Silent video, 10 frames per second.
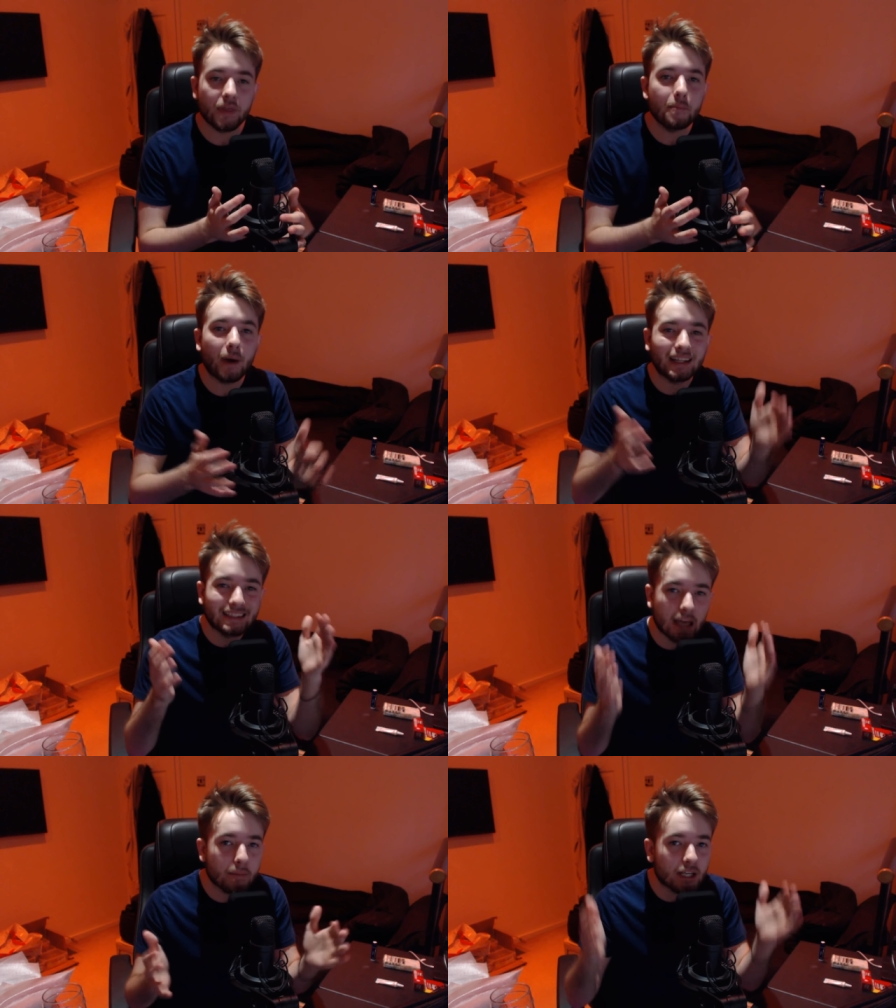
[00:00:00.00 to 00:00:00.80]
But then
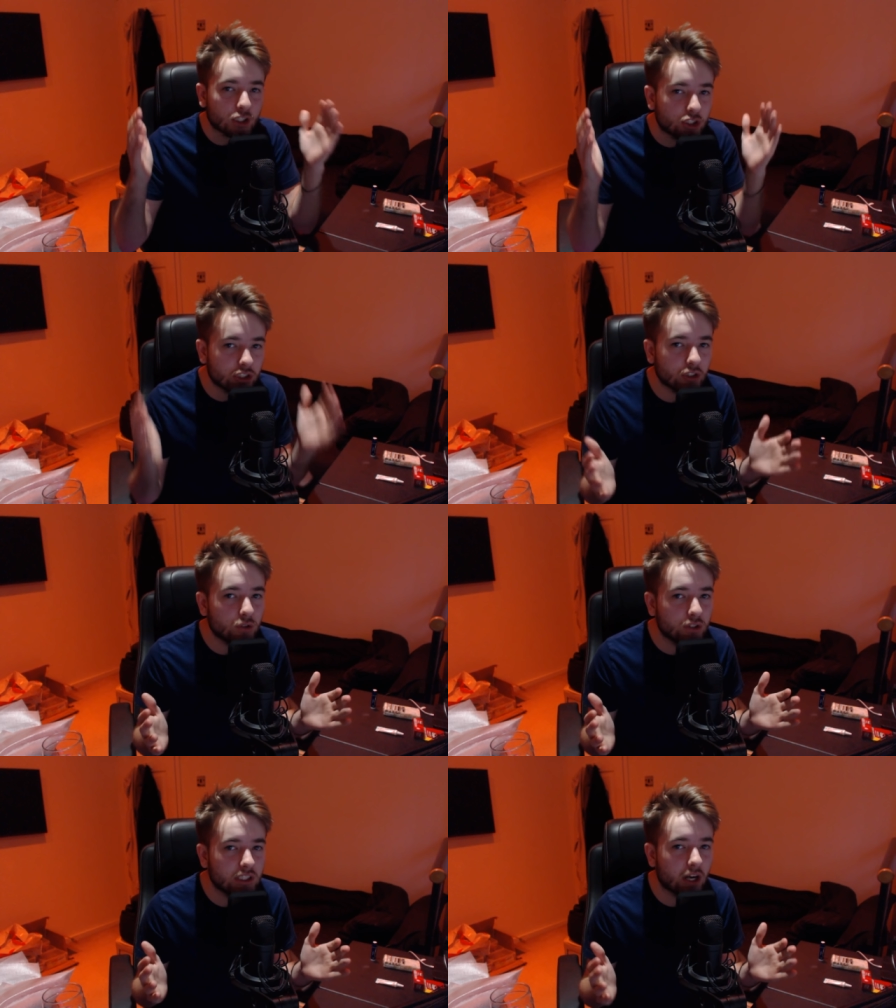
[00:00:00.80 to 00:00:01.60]
Pandemic
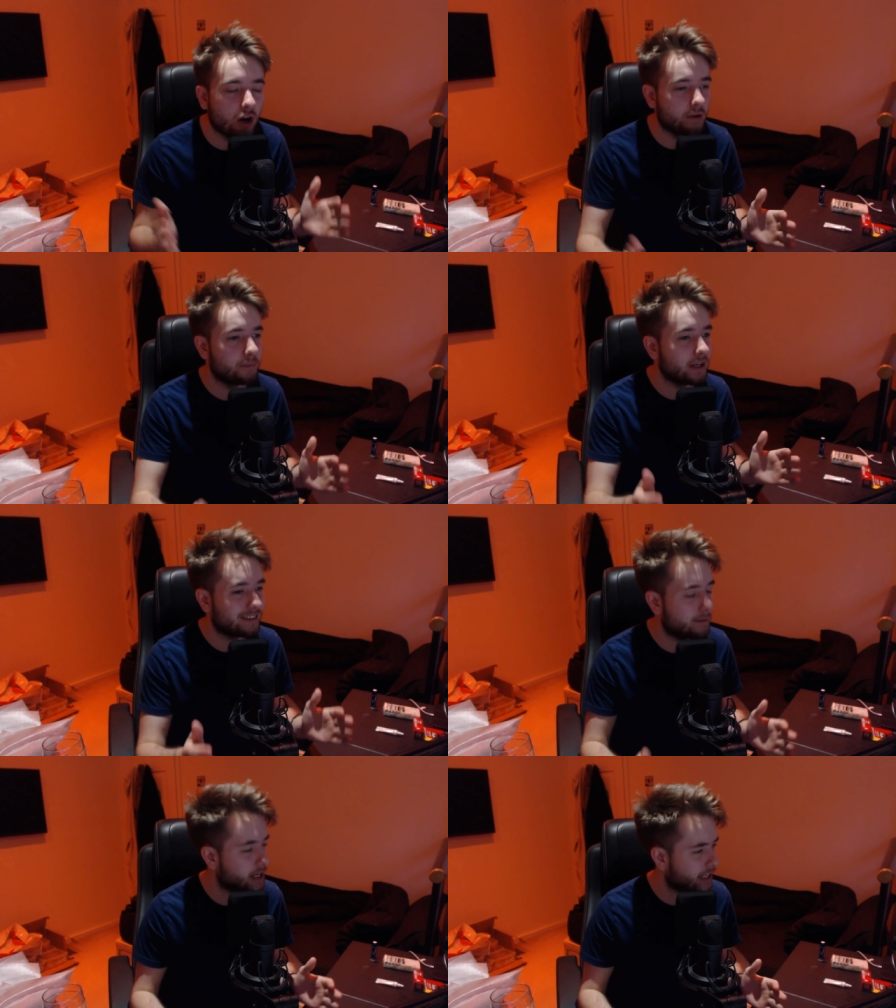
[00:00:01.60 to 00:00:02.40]
Studio,
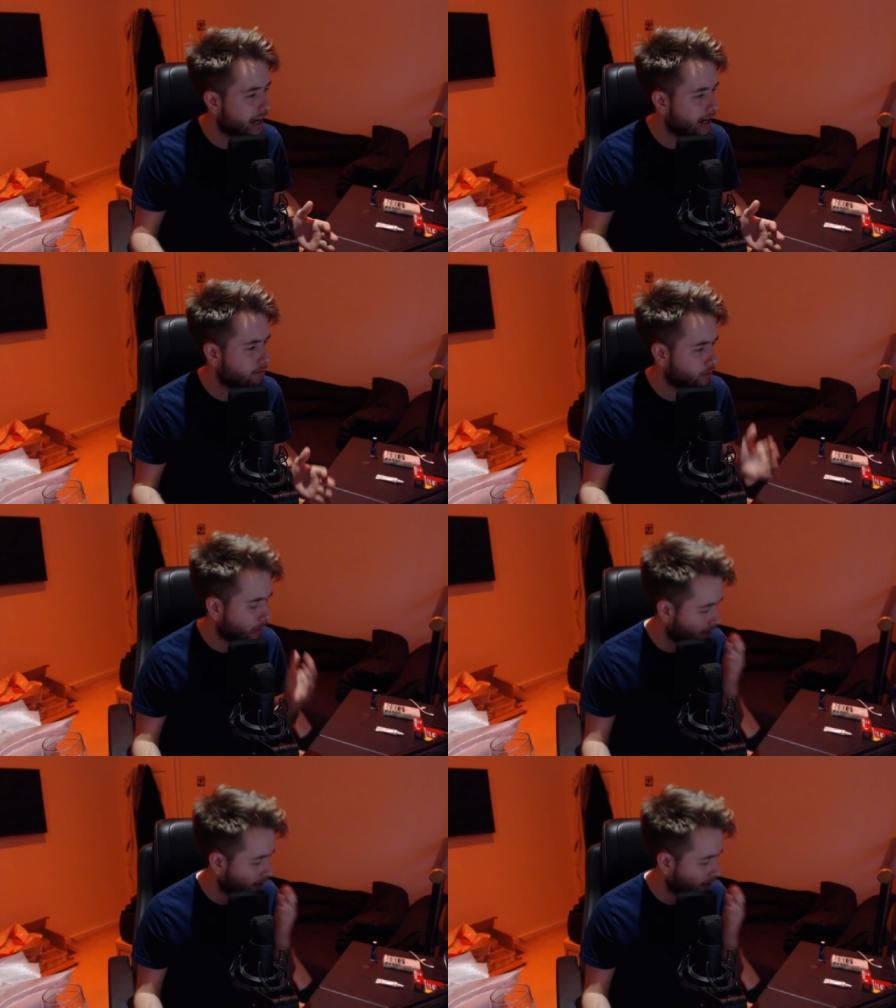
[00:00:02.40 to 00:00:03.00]
Pandemic Games,